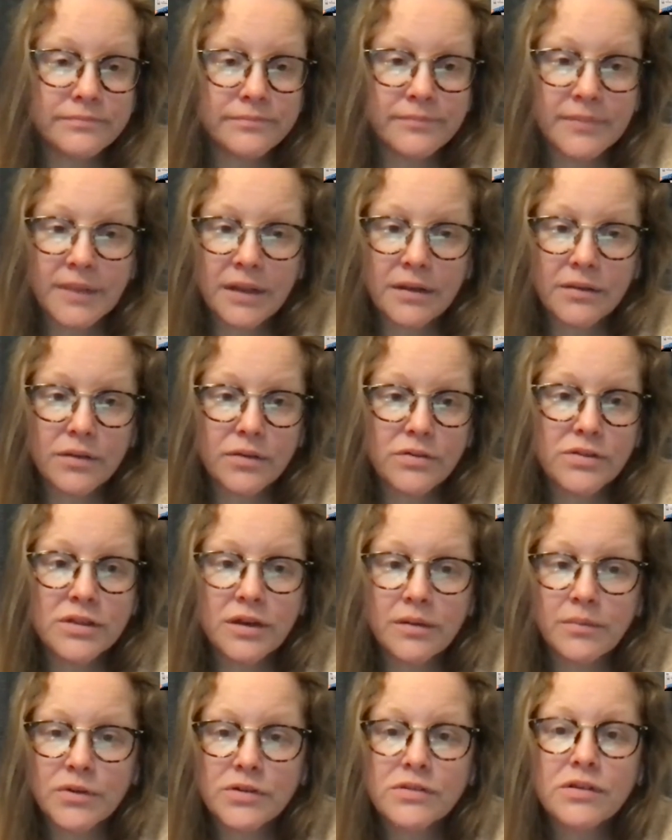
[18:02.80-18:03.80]
Those
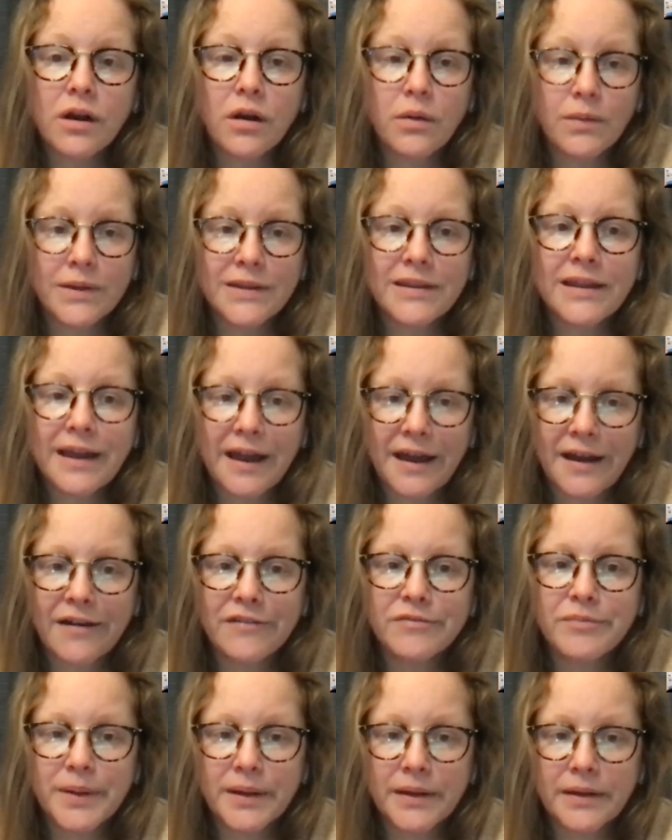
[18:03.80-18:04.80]
numbers are what they have
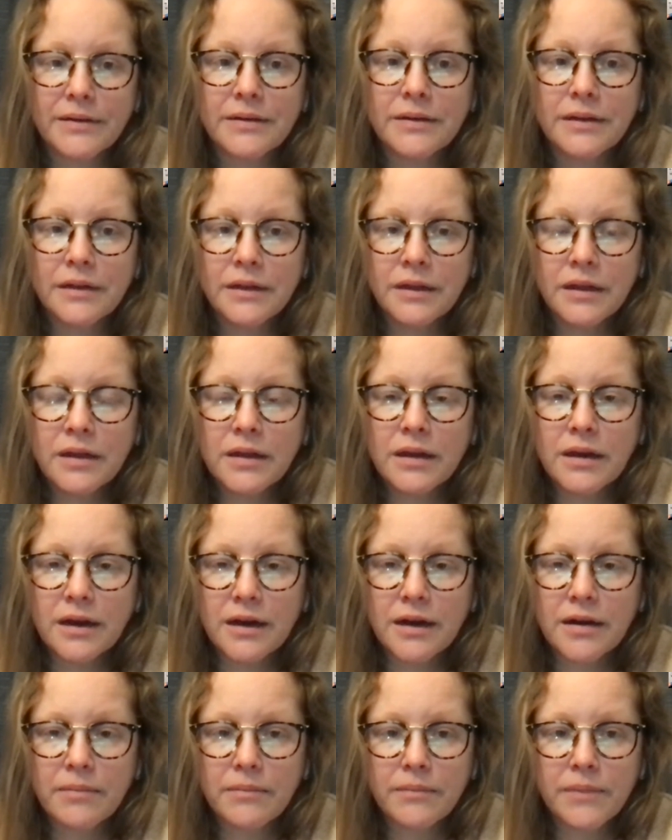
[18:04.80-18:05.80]
been.
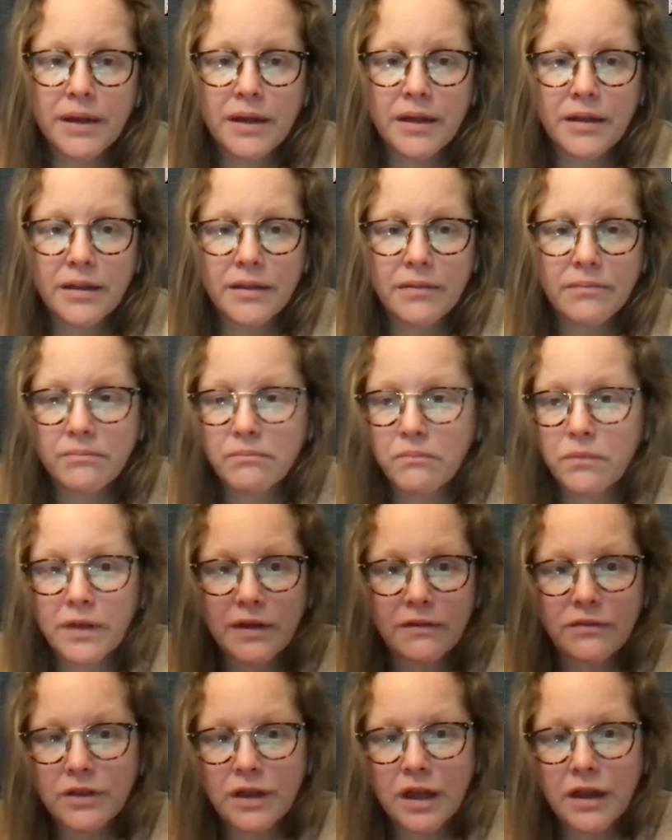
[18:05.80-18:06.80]
And we have
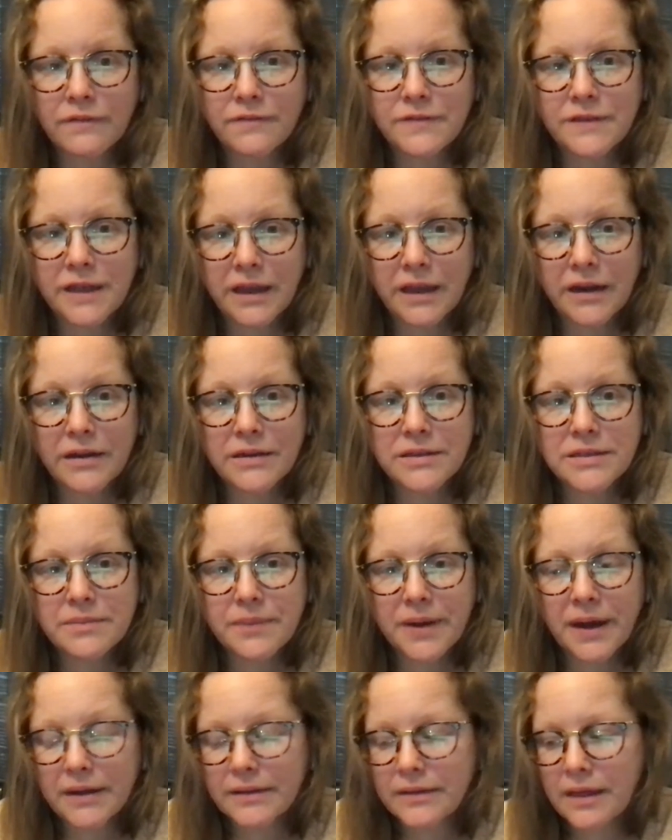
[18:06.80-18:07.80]
a lot of data to
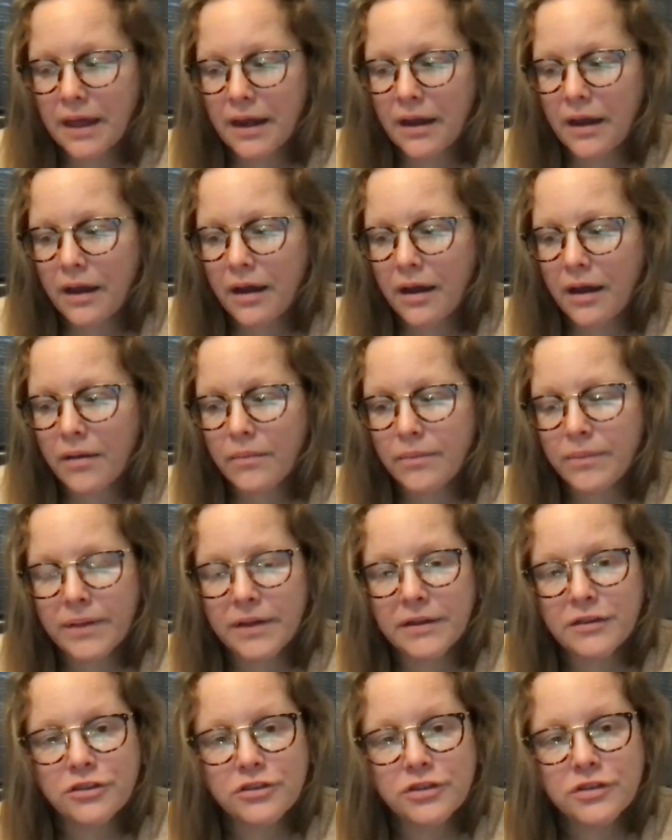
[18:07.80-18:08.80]
back that up.
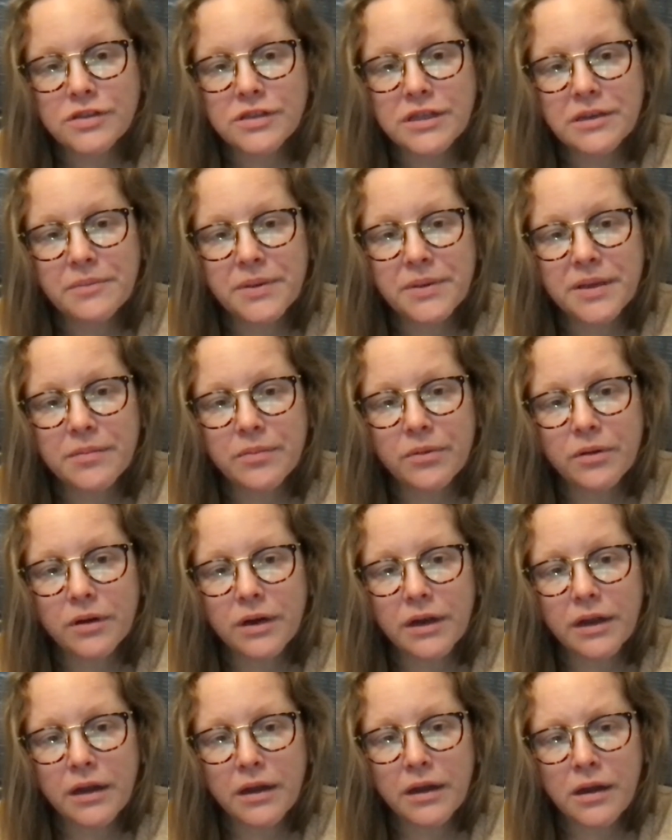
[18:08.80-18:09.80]
It's just that people
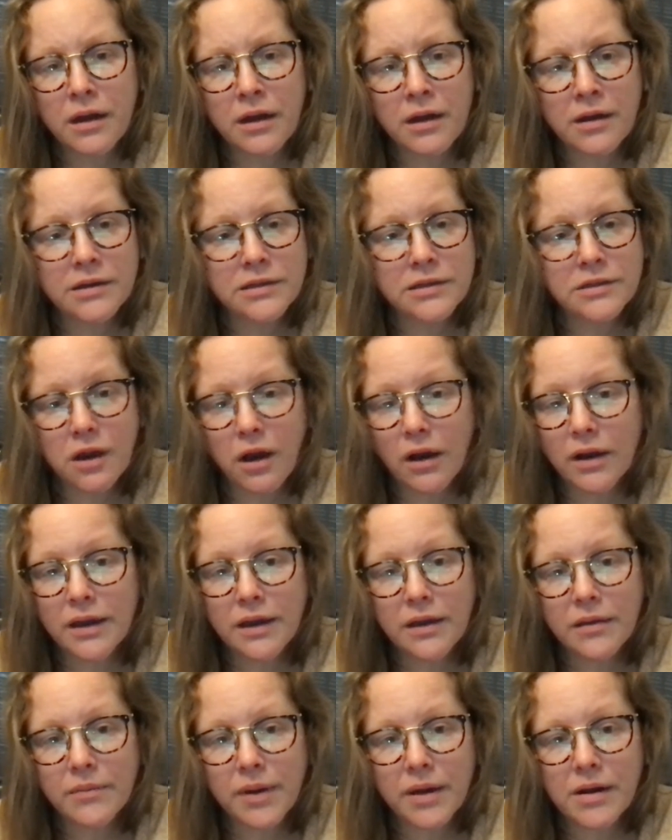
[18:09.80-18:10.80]
are talking
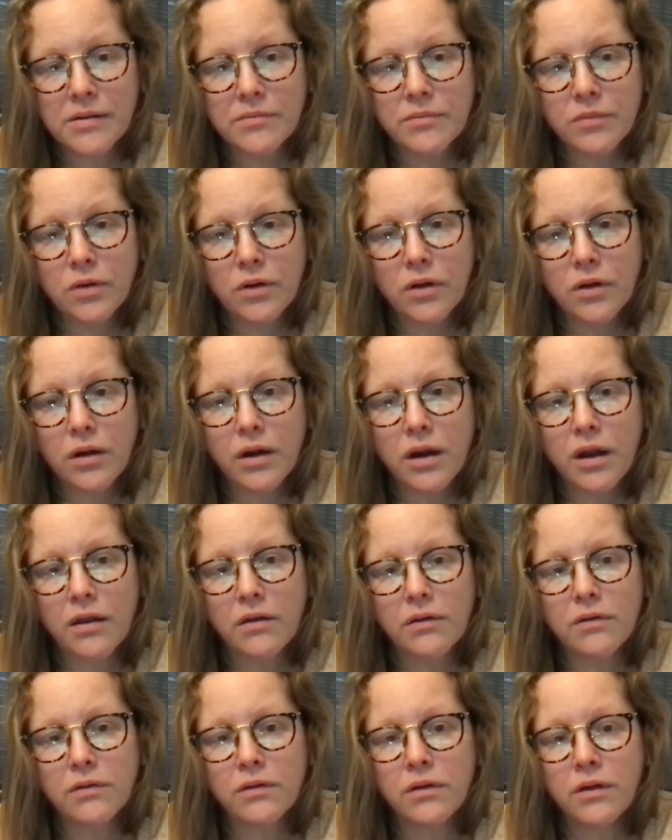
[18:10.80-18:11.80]
about it more,
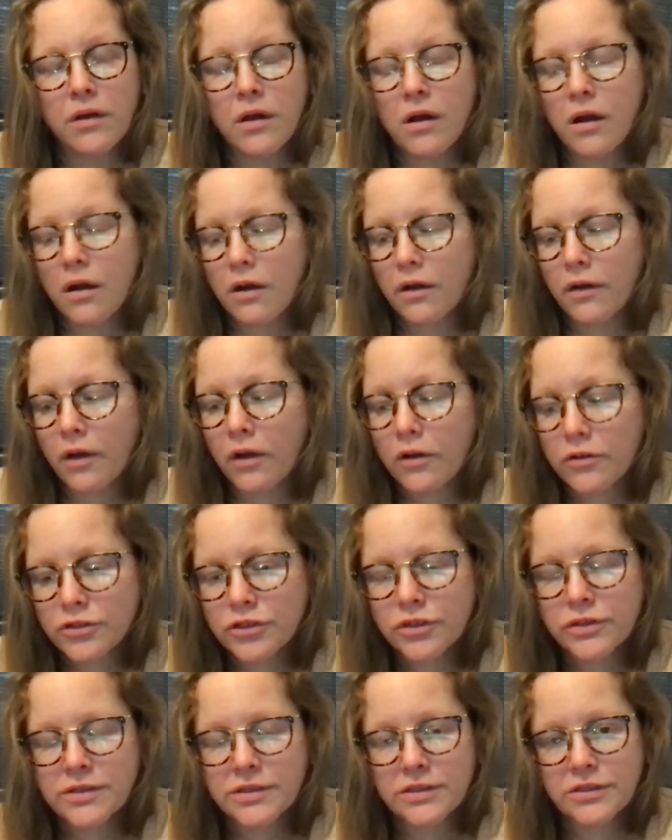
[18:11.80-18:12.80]
and our culture
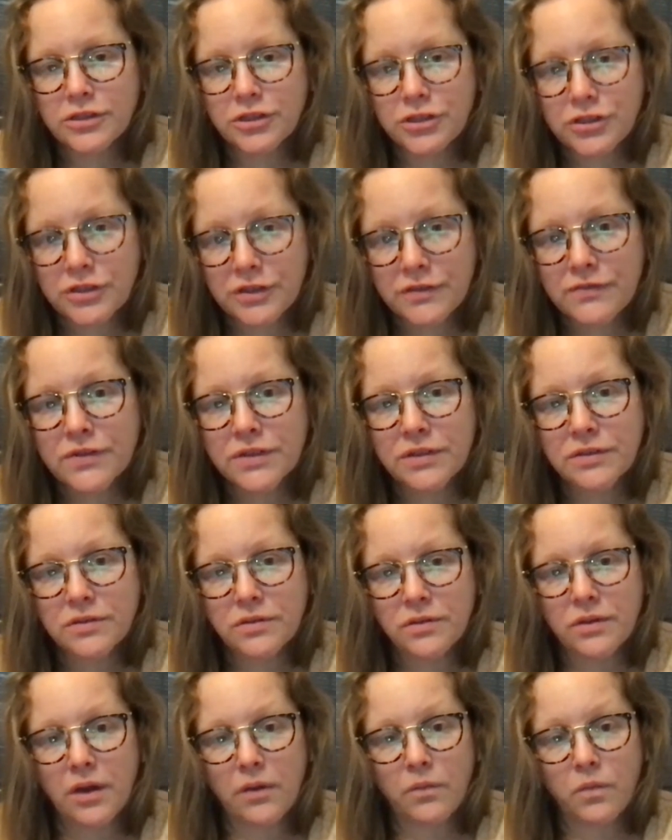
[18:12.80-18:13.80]
has shifted so
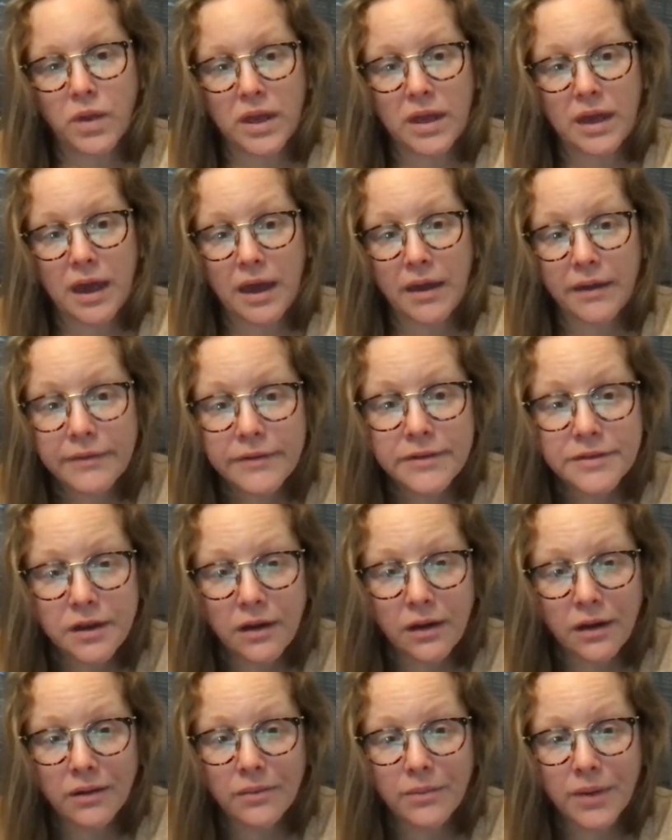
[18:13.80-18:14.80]
that we can
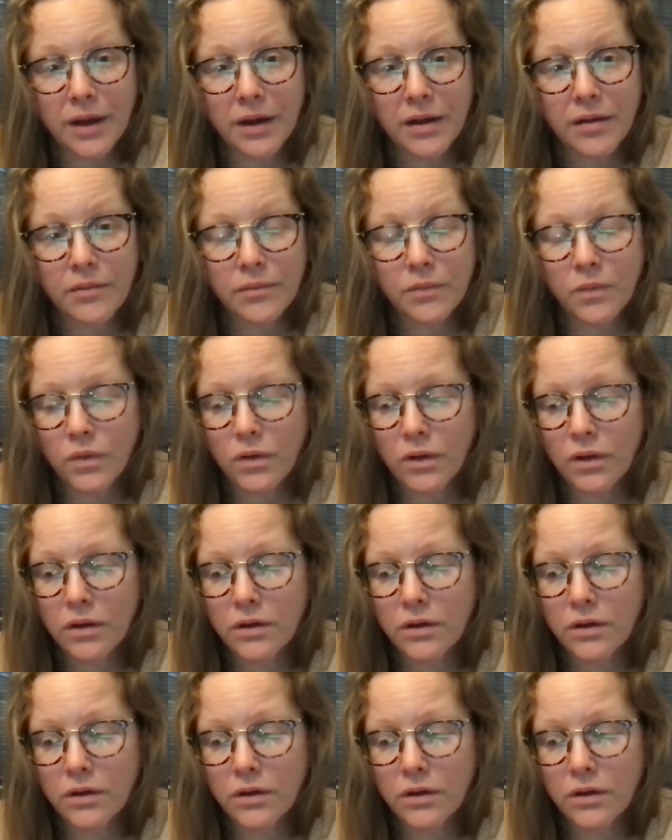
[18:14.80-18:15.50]
talk about it more.